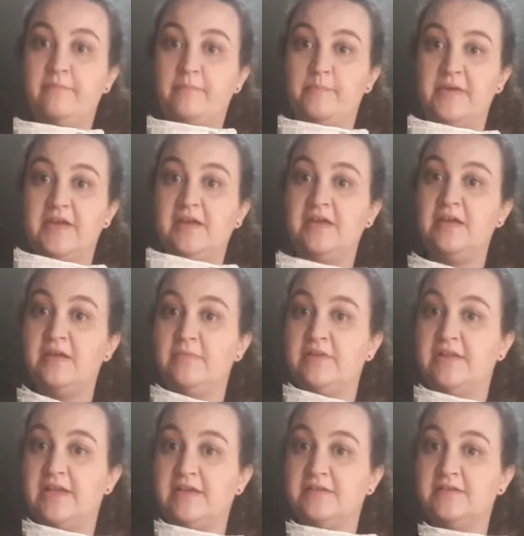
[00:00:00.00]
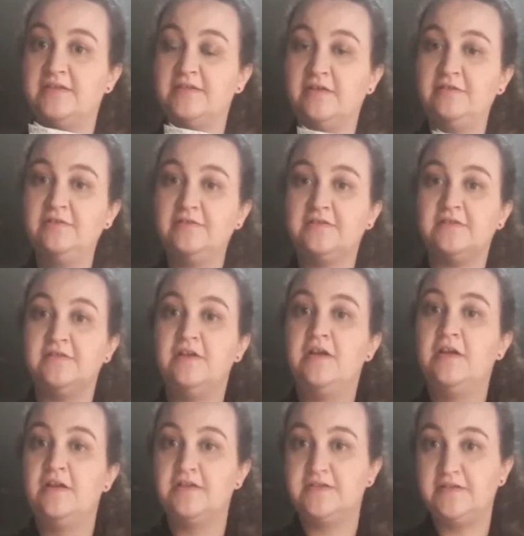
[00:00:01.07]
pink Himalayan salt.
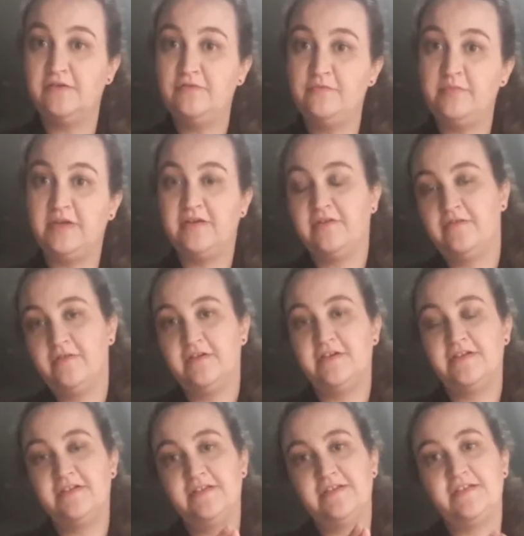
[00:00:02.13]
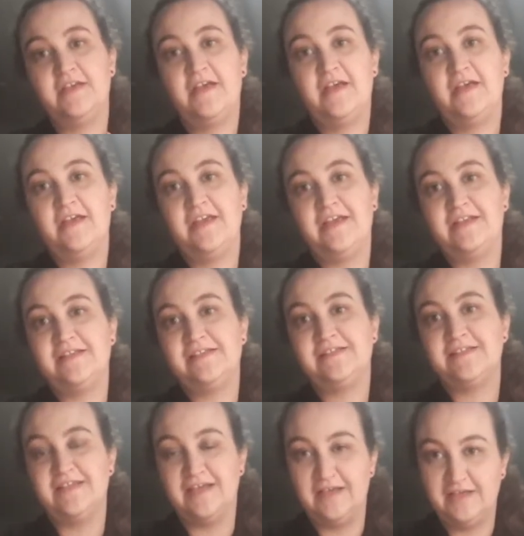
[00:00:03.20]
Salt because it's,